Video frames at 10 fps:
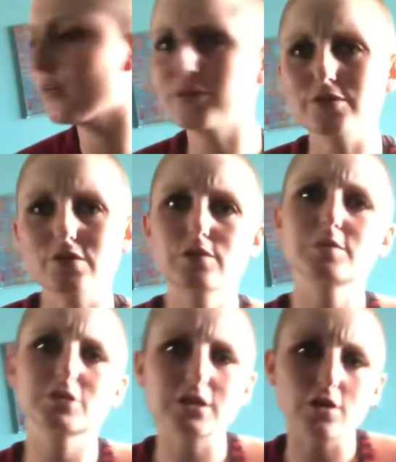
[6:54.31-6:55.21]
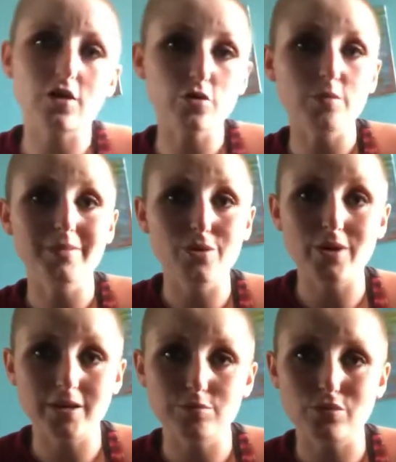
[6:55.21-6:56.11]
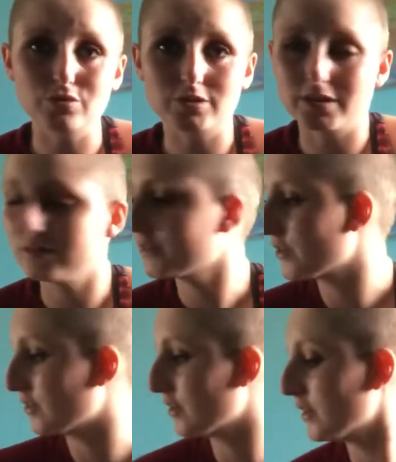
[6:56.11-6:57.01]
yourself, especially like I've got a metal headboard there. So